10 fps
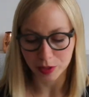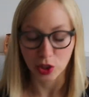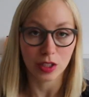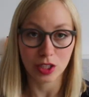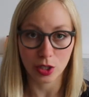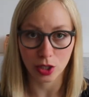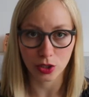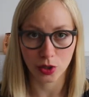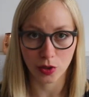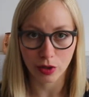You need to go
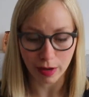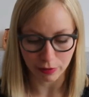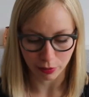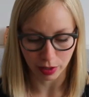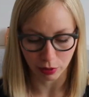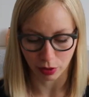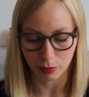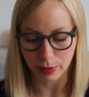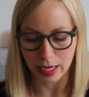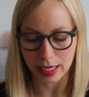to the Reverie
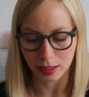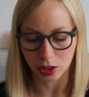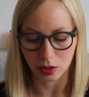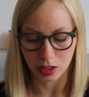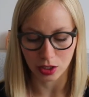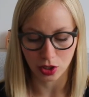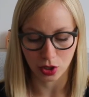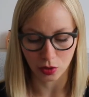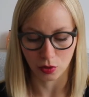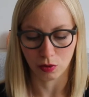group and you need
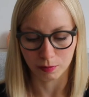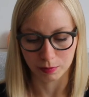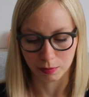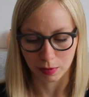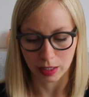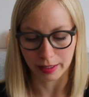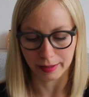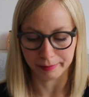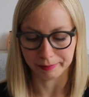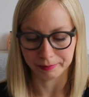to
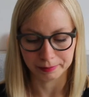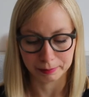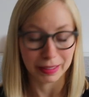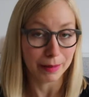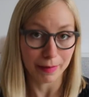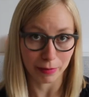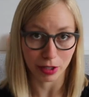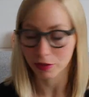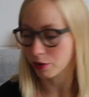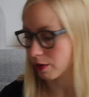be a member
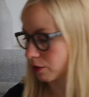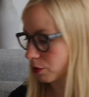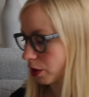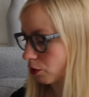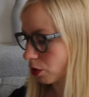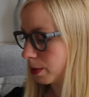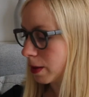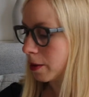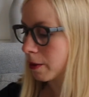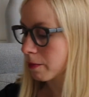of the Reverie group
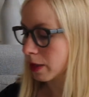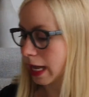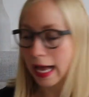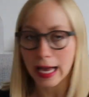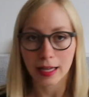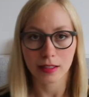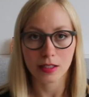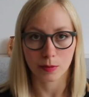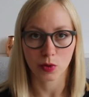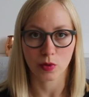and
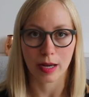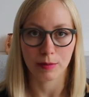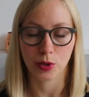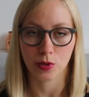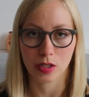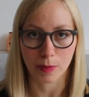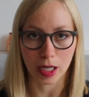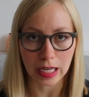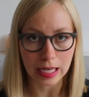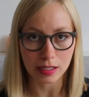subscribe to this
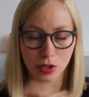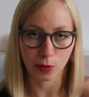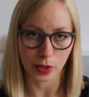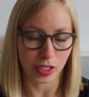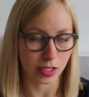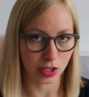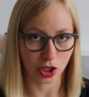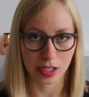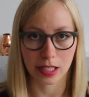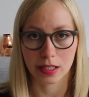podcast. Super easy,
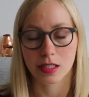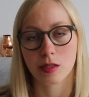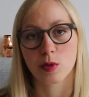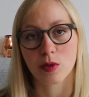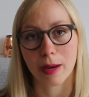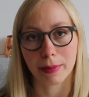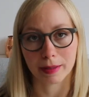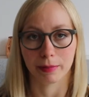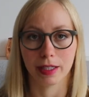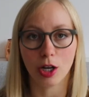just hit the subscribe
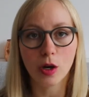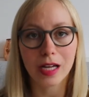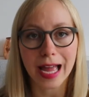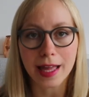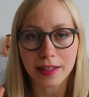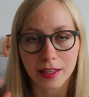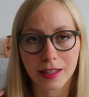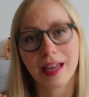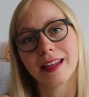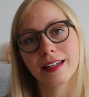button below, and
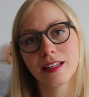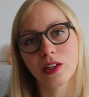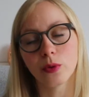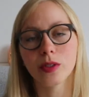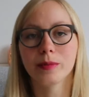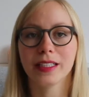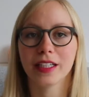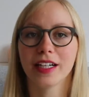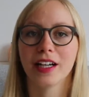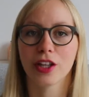then there will be
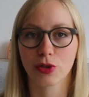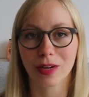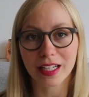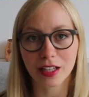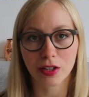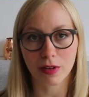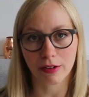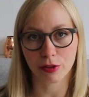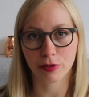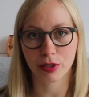a thread in the
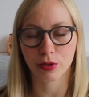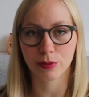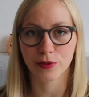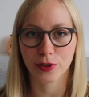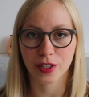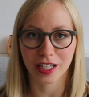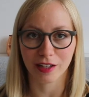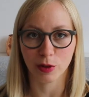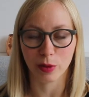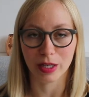Reverie group for the
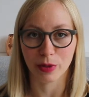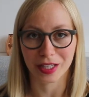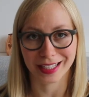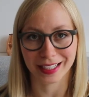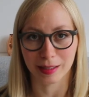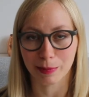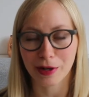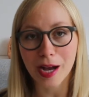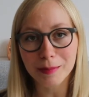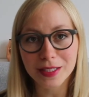giveaway with a little
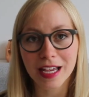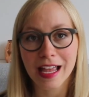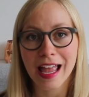prompt,